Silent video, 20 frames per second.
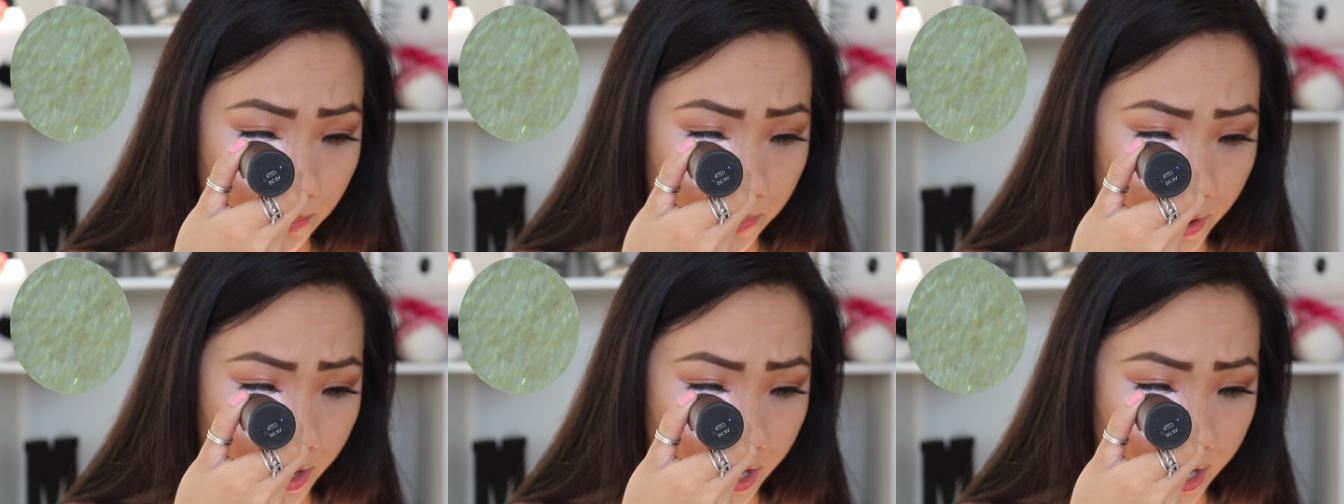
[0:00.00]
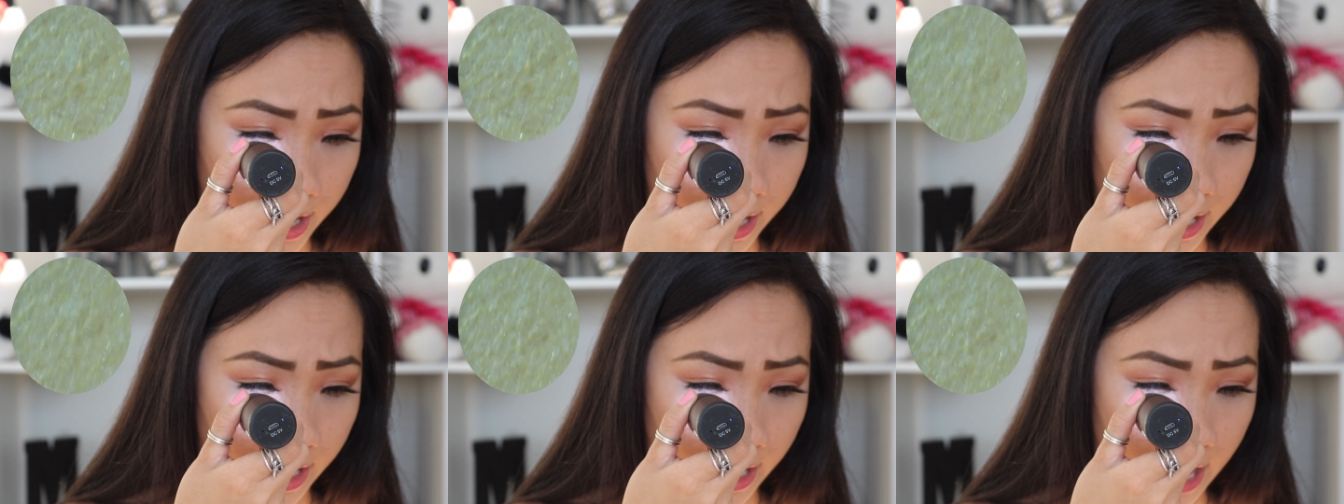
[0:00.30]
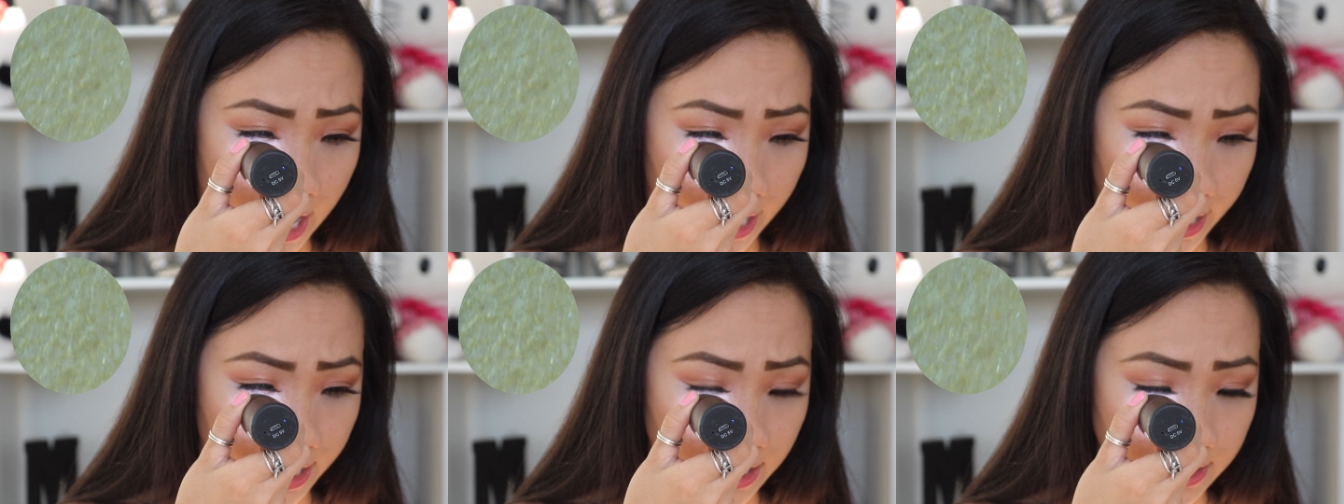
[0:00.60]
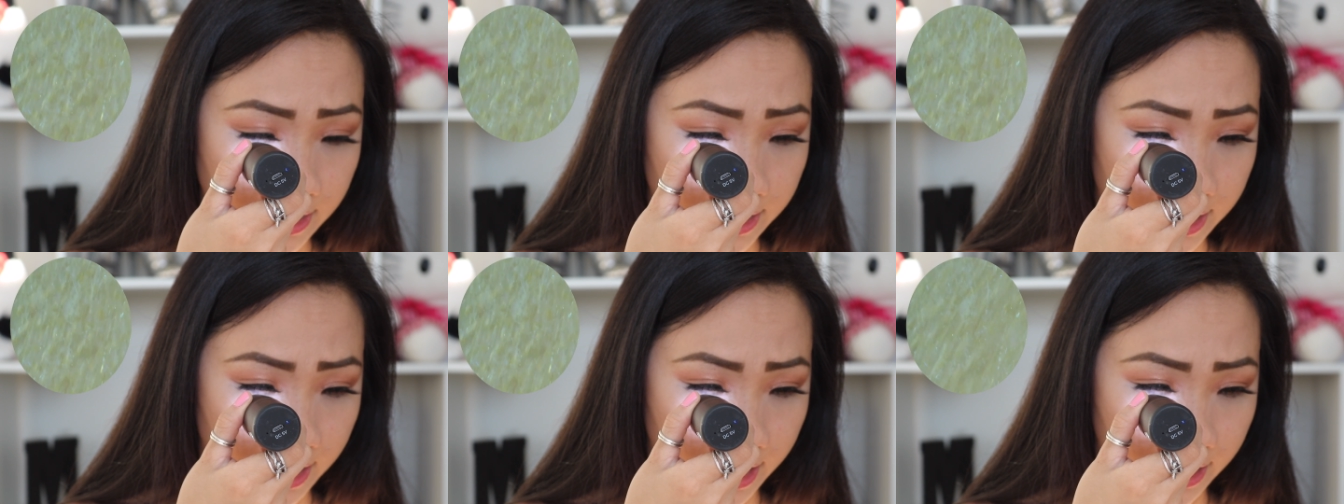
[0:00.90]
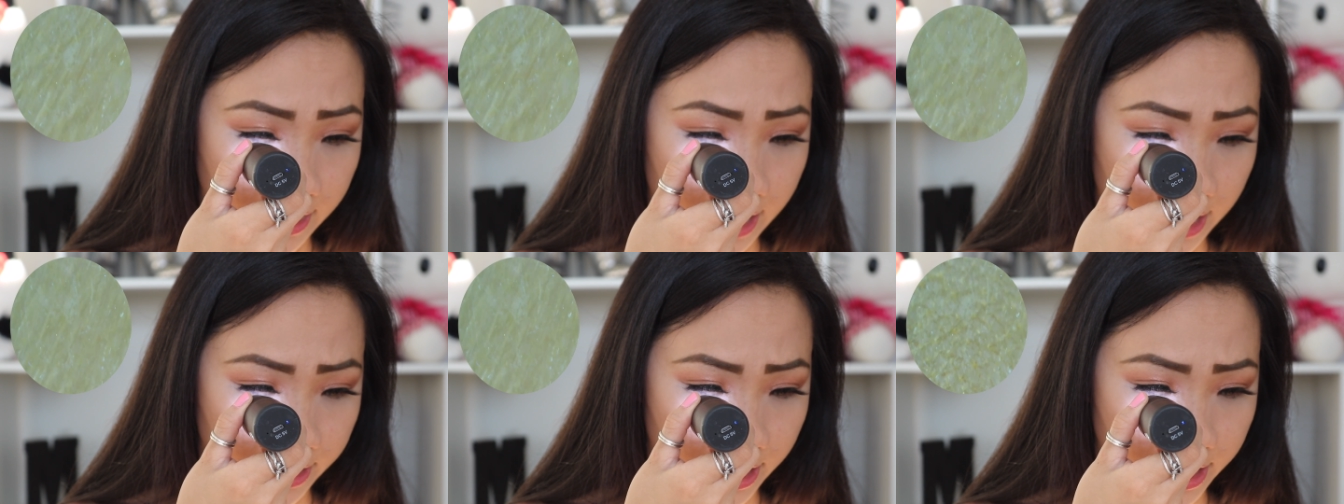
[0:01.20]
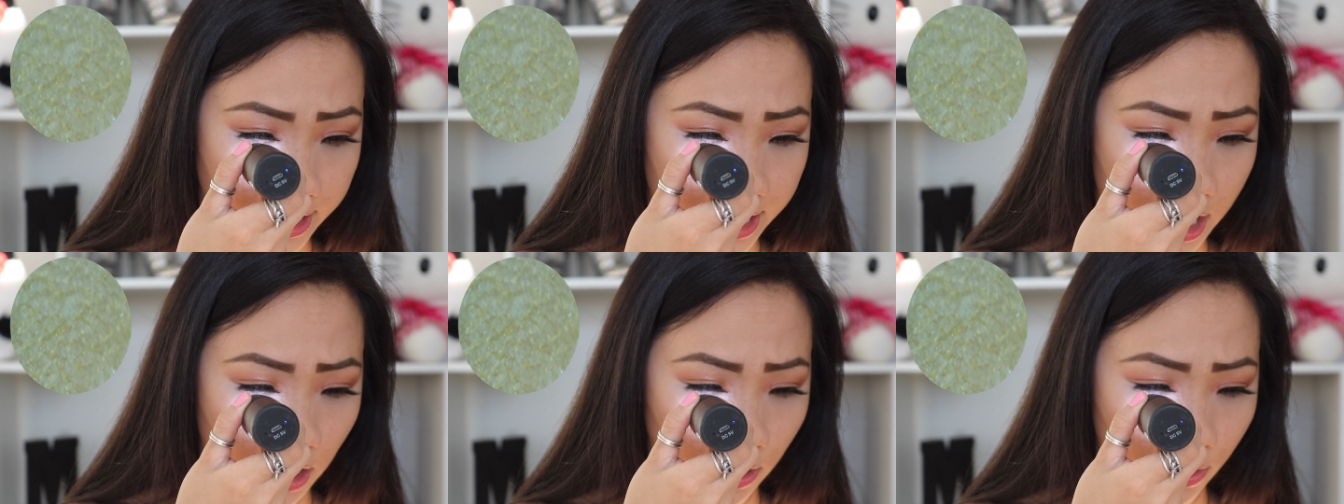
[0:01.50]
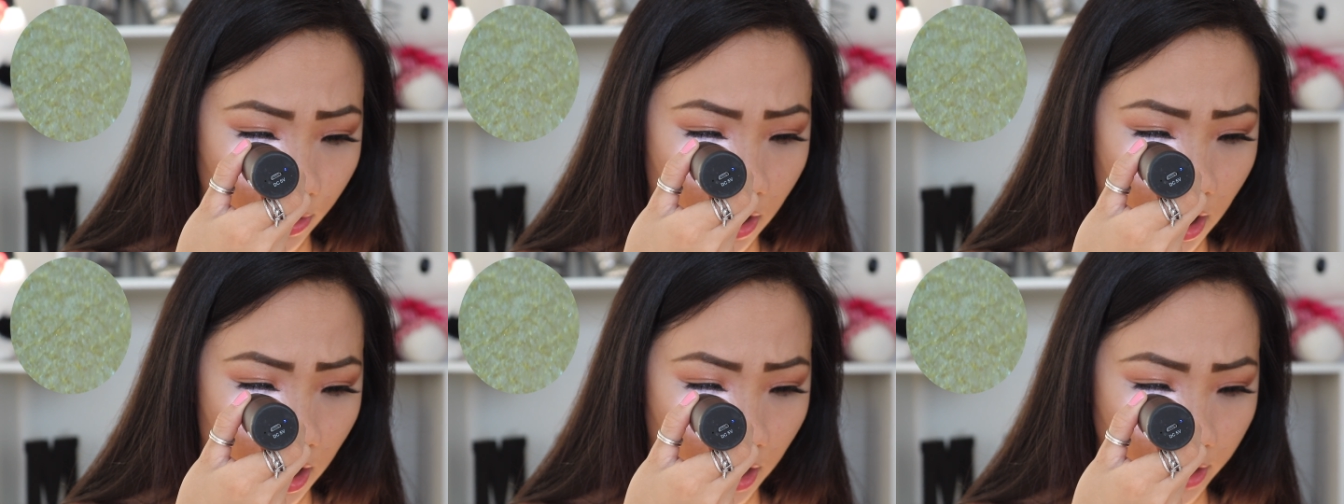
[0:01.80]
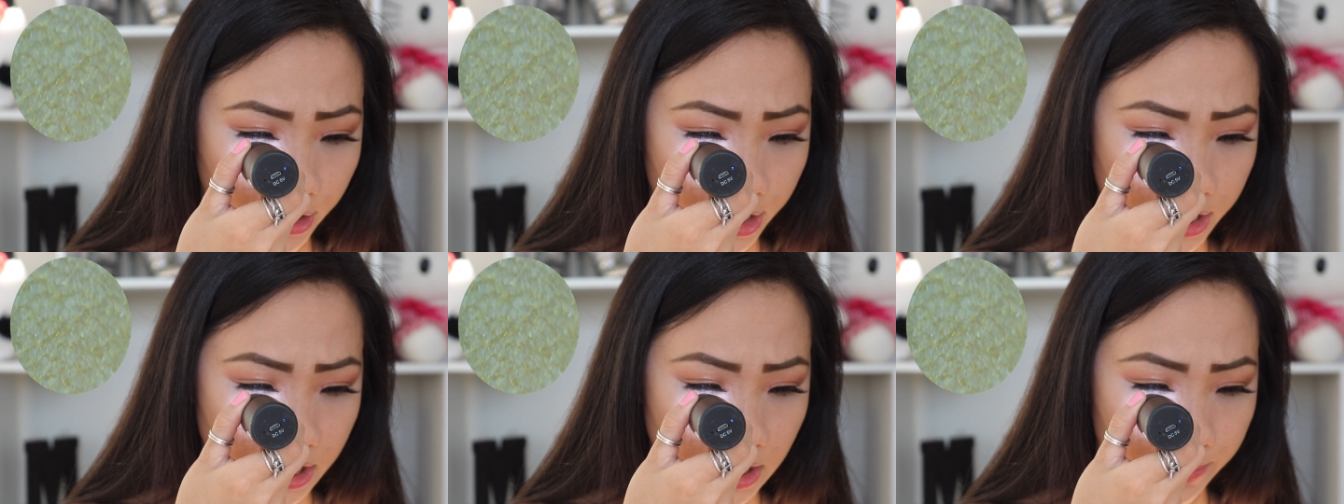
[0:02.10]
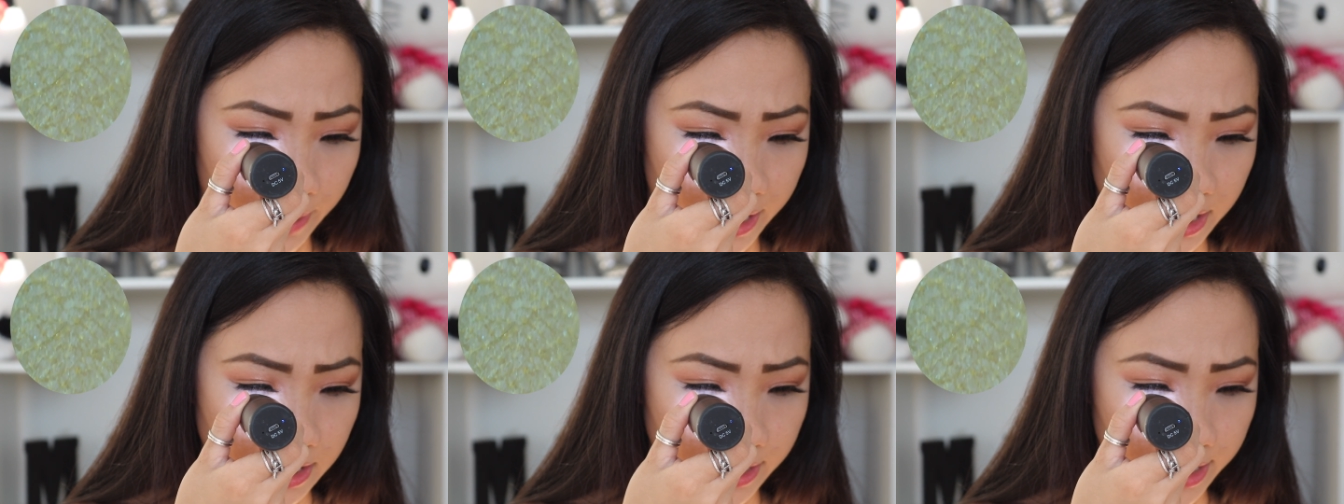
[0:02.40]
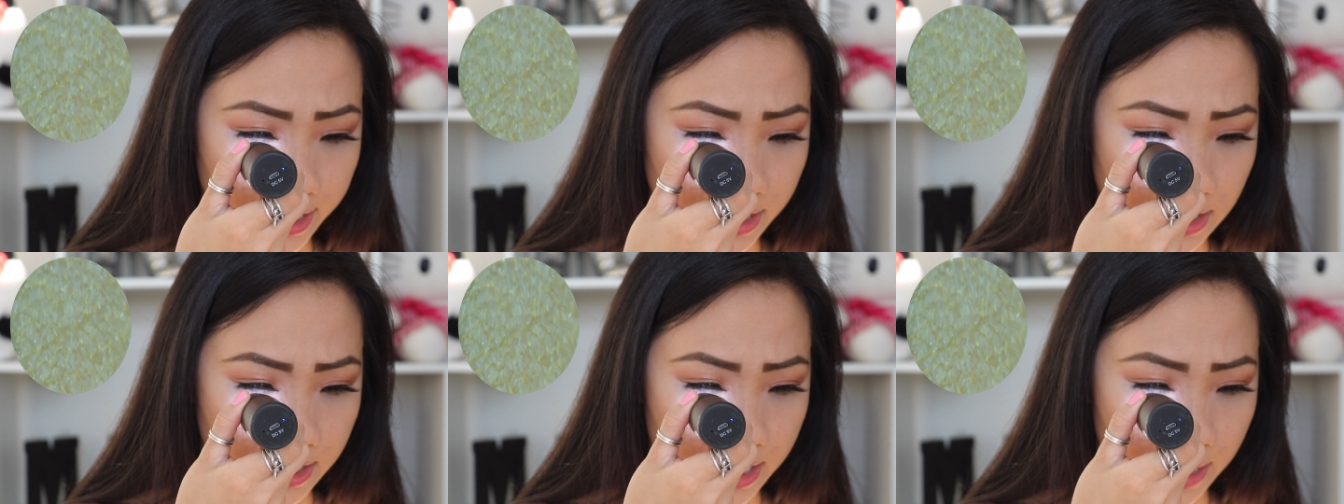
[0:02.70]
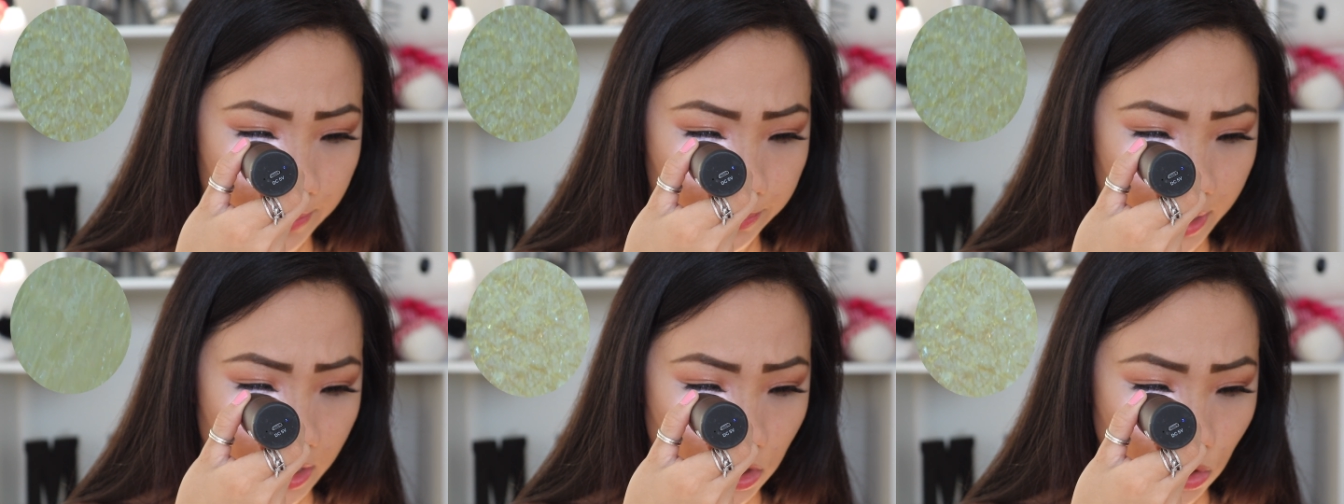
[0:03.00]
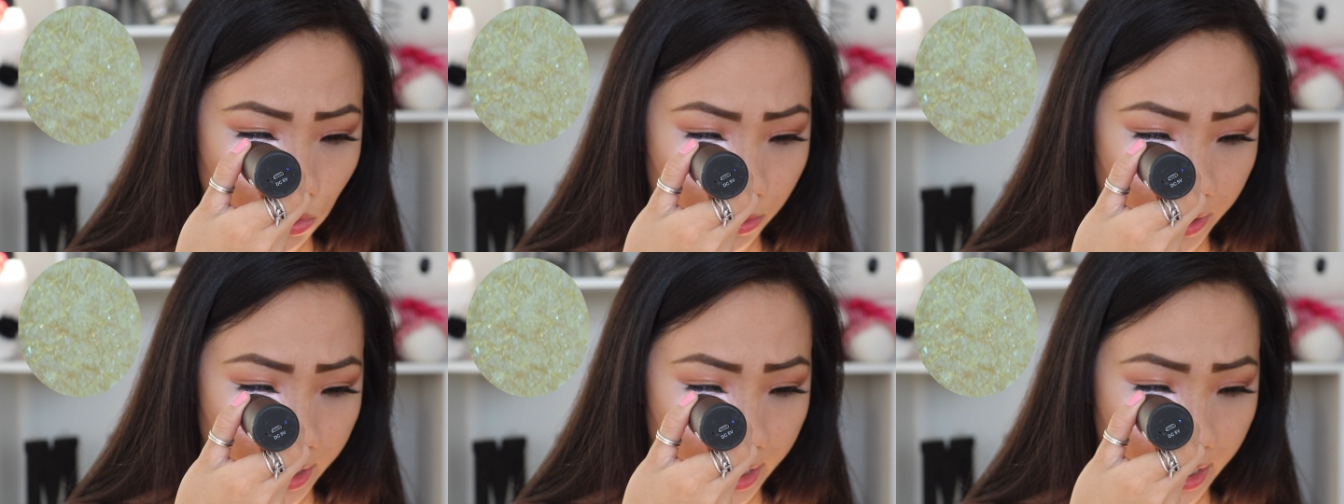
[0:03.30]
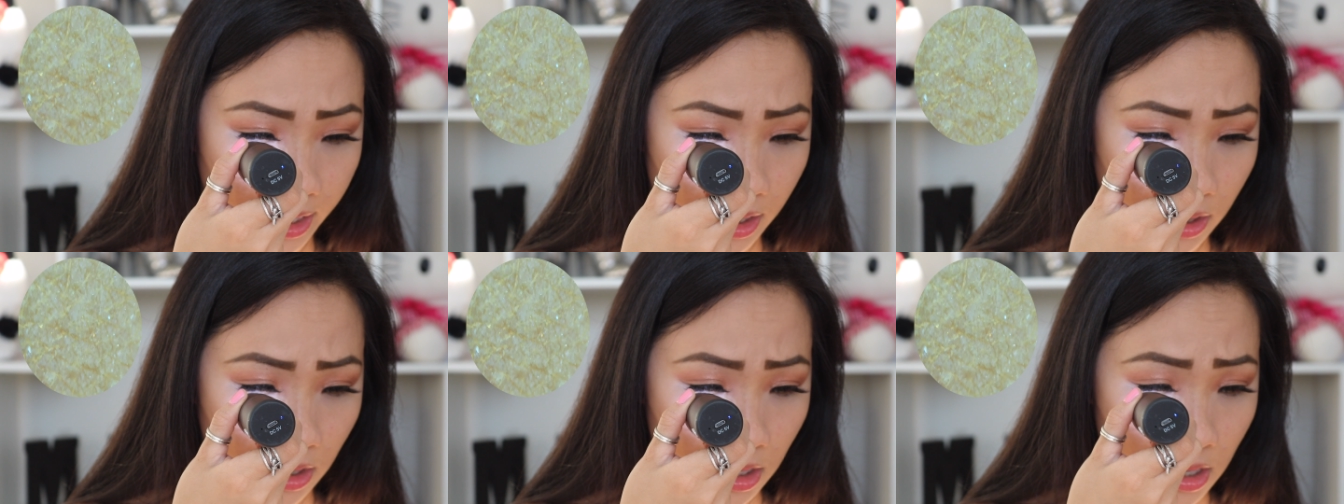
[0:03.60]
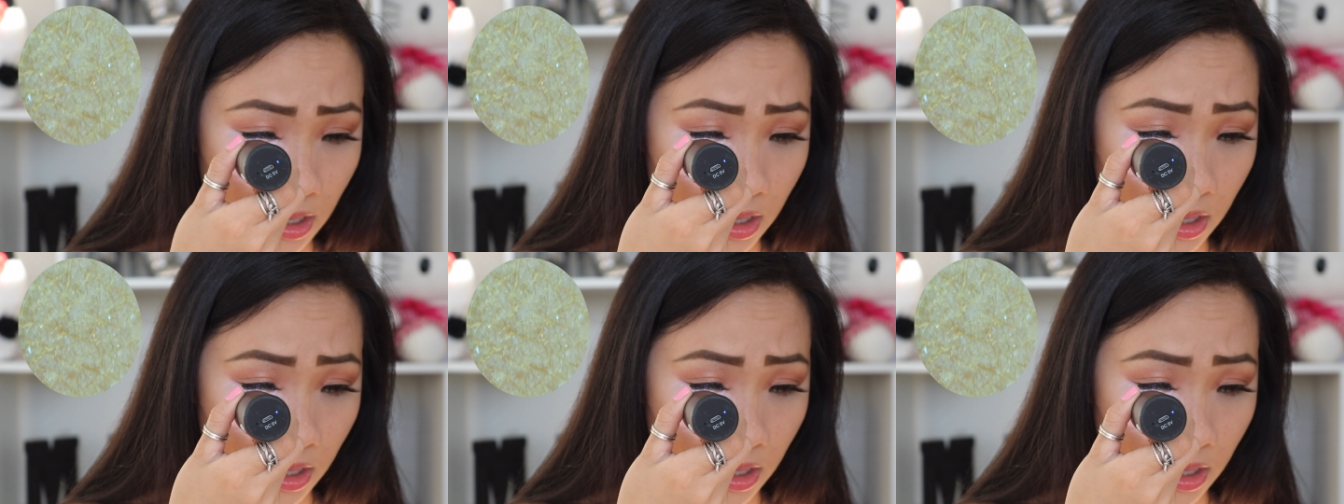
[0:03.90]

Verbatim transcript: but I can see that the yellow colors basically sit between